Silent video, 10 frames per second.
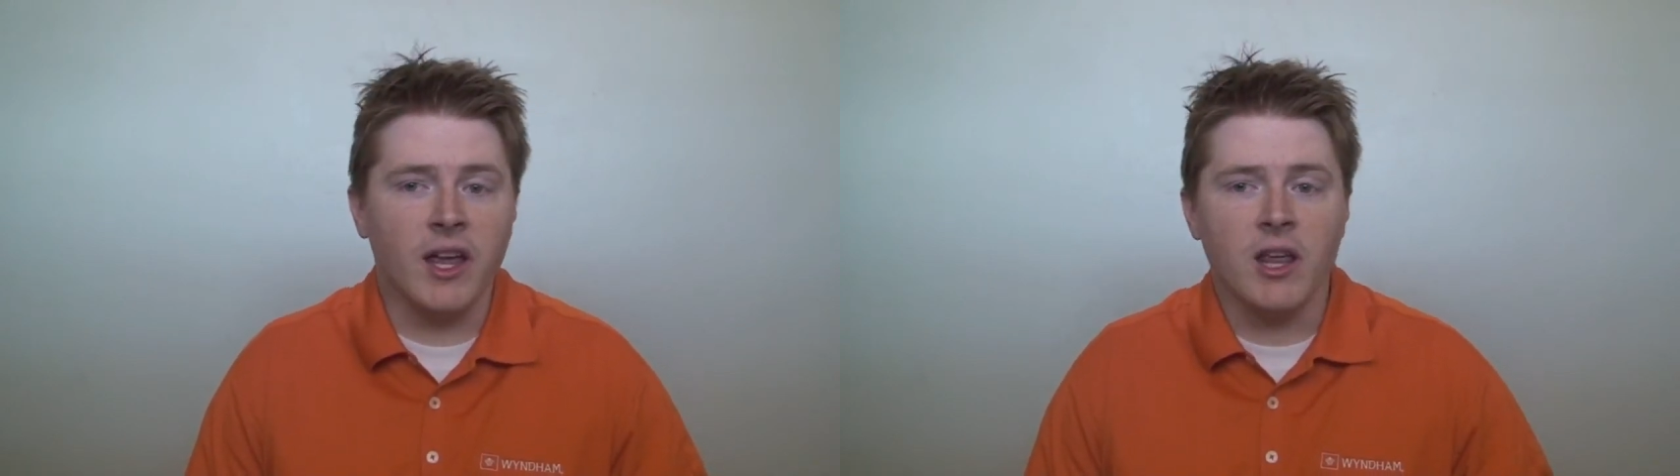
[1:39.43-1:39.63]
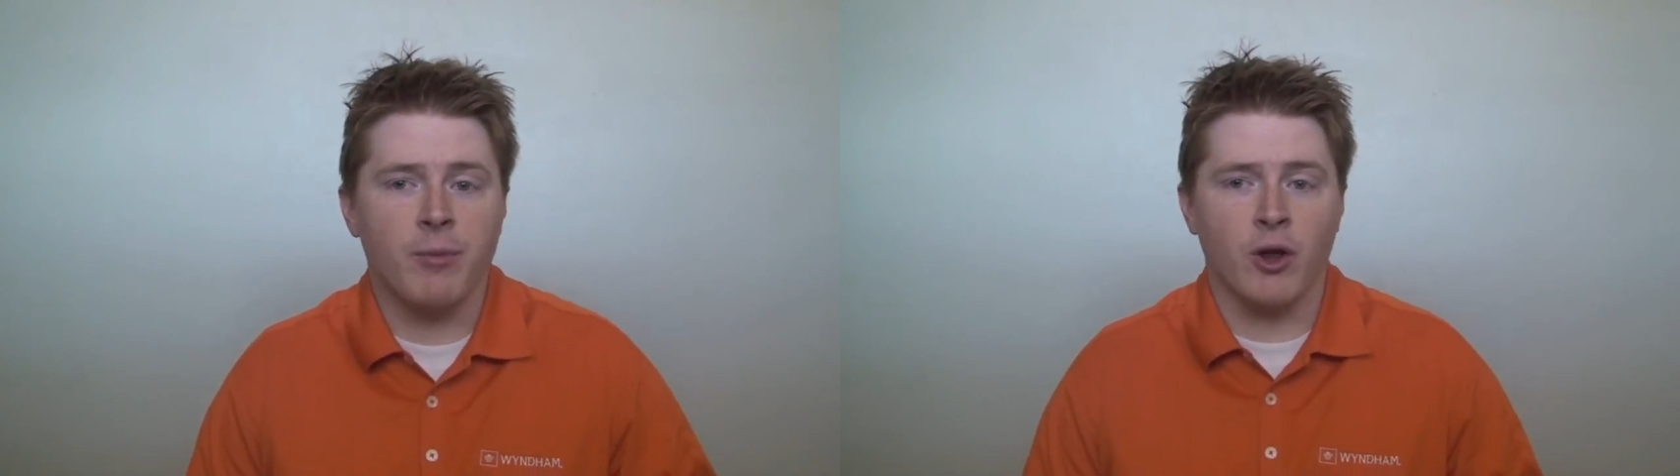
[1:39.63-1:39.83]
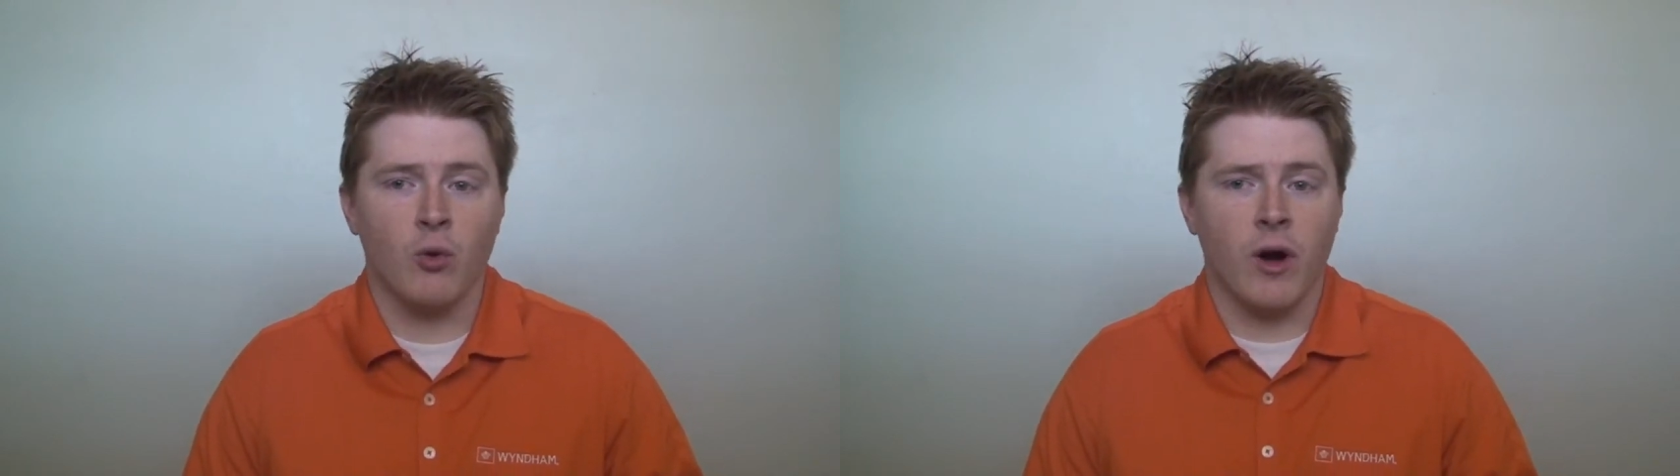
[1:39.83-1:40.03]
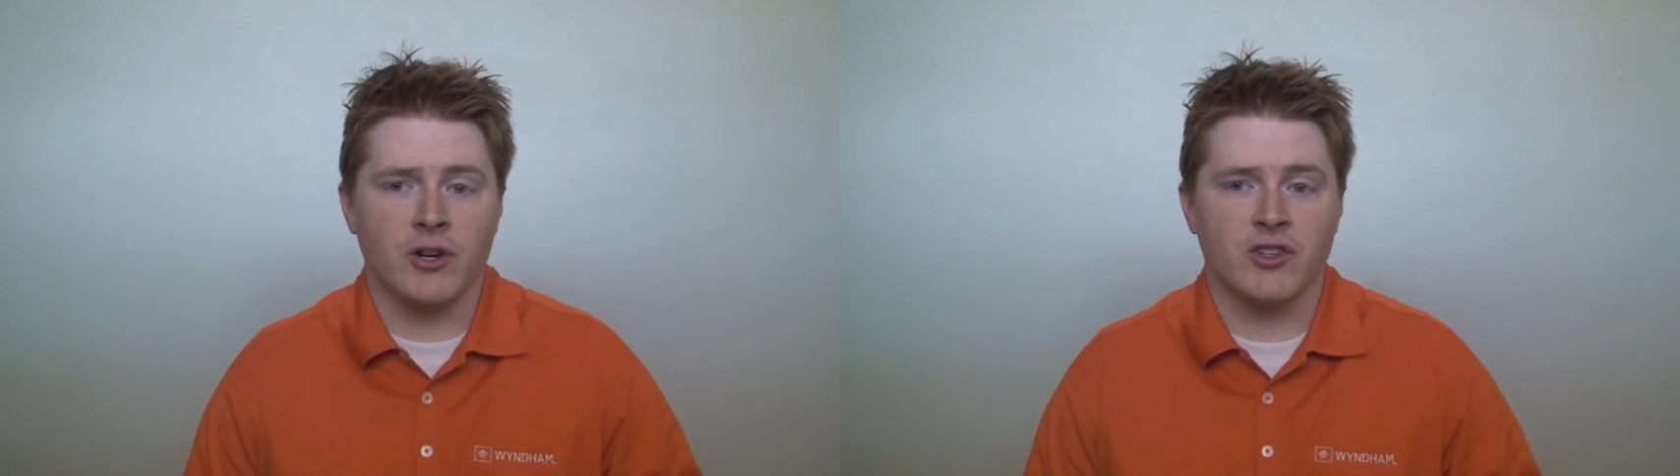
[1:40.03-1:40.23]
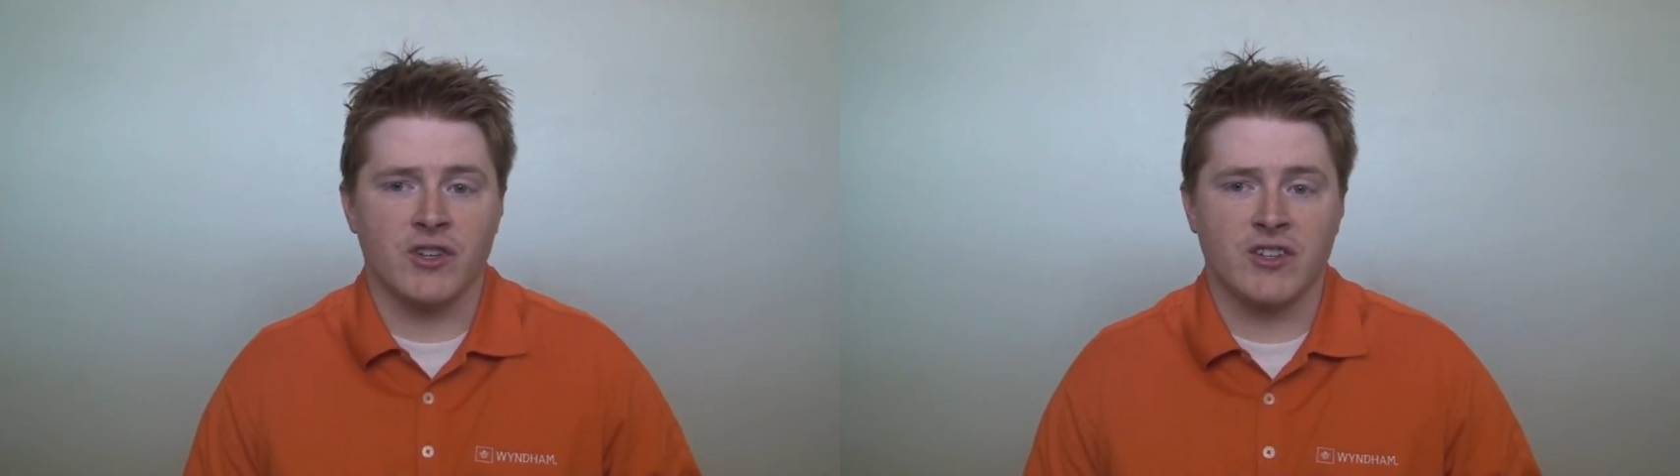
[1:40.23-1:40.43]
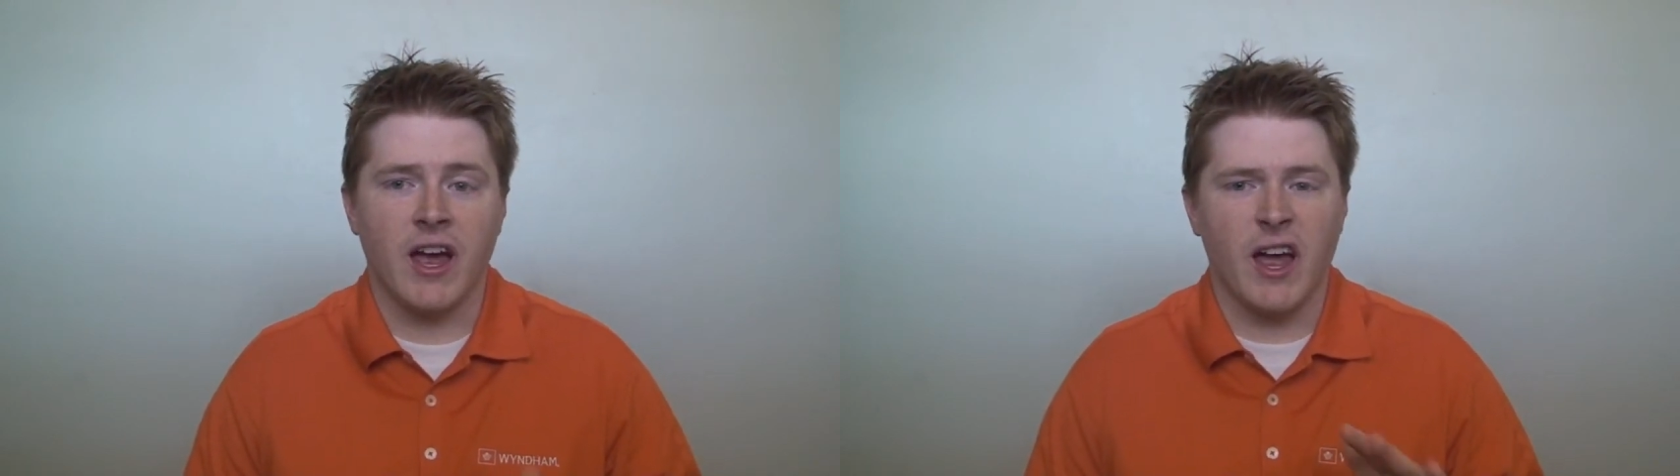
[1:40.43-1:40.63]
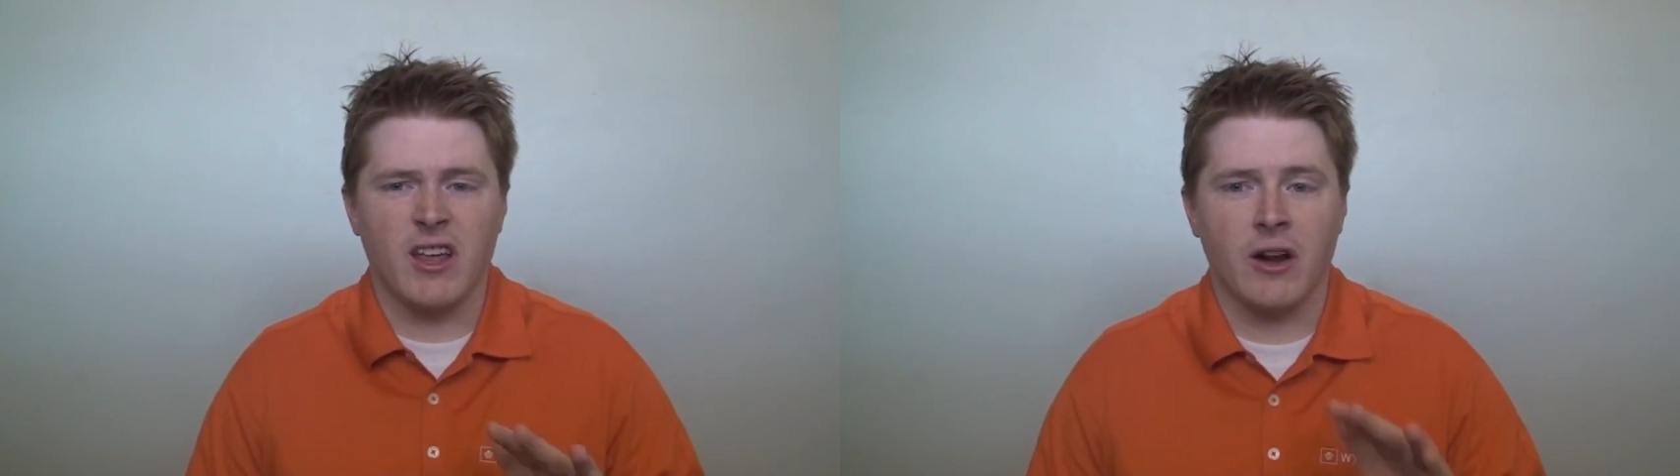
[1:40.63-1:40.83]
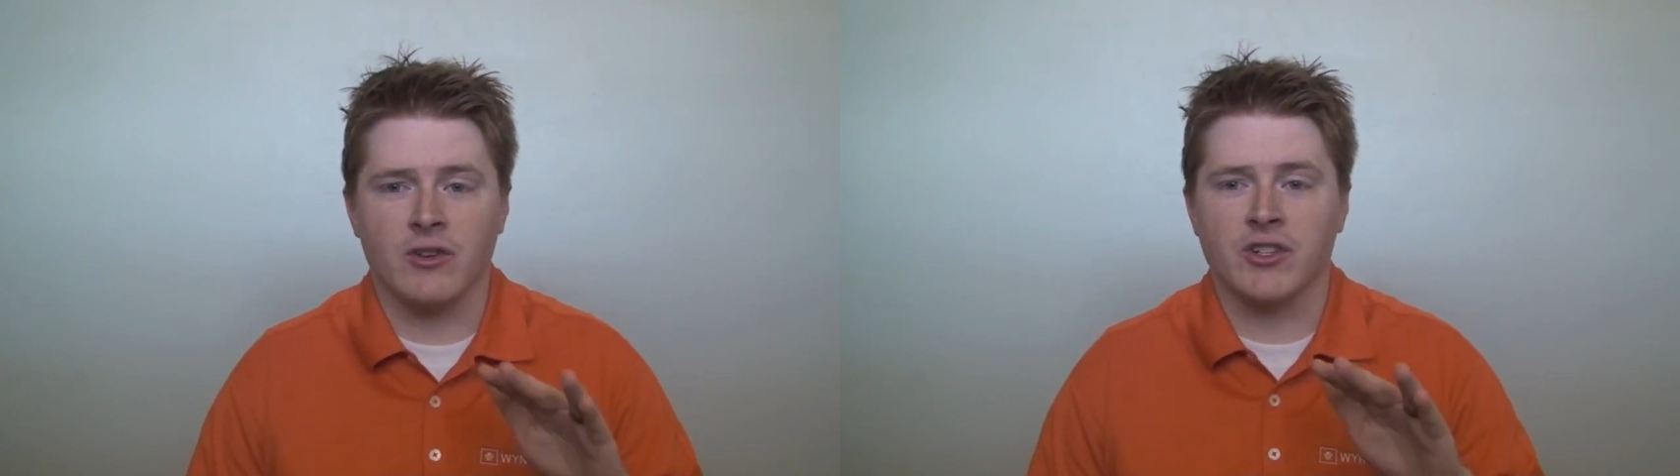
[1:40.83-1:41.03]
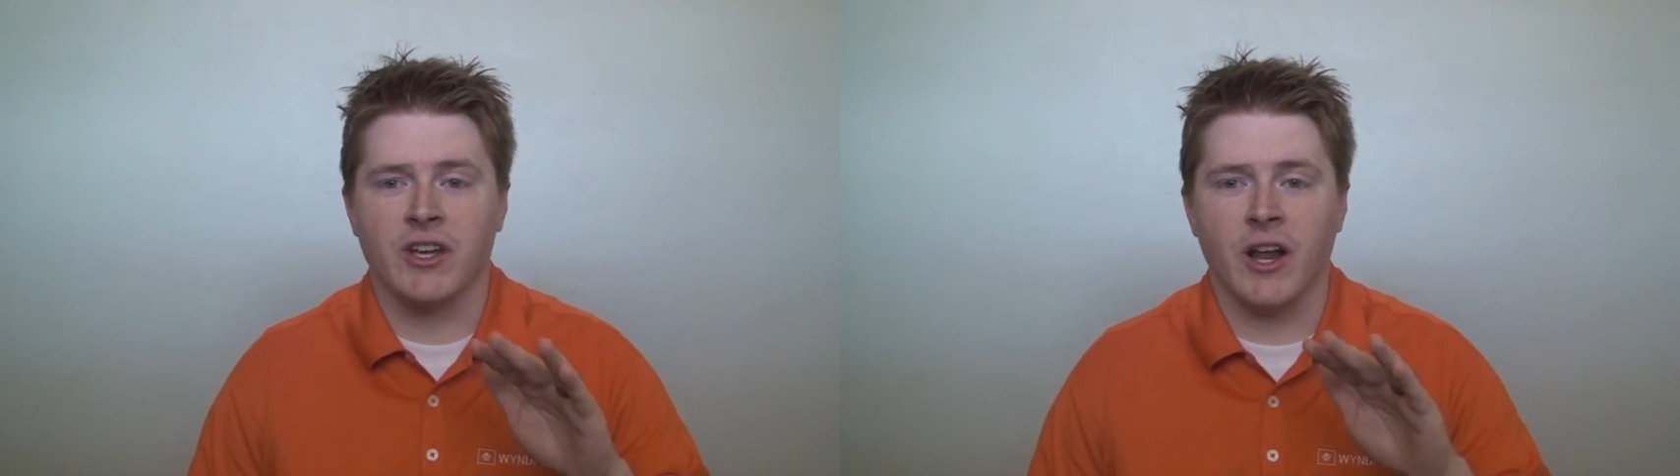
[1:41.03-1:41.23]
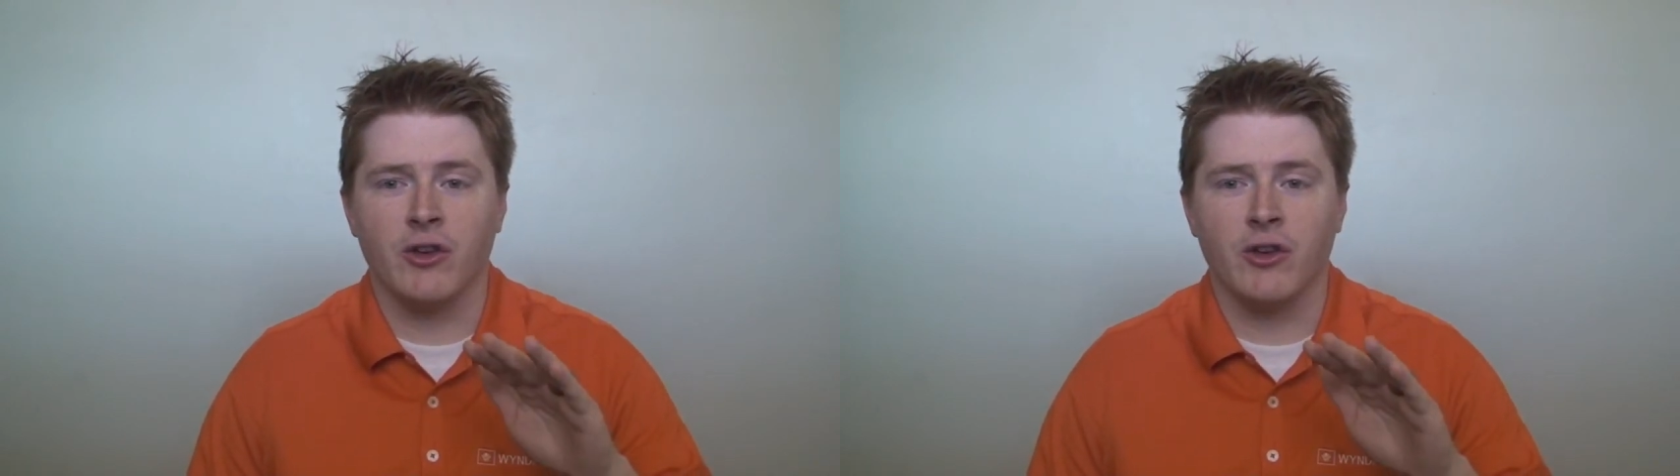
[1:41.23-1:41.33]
anybody who watches this, I don't understand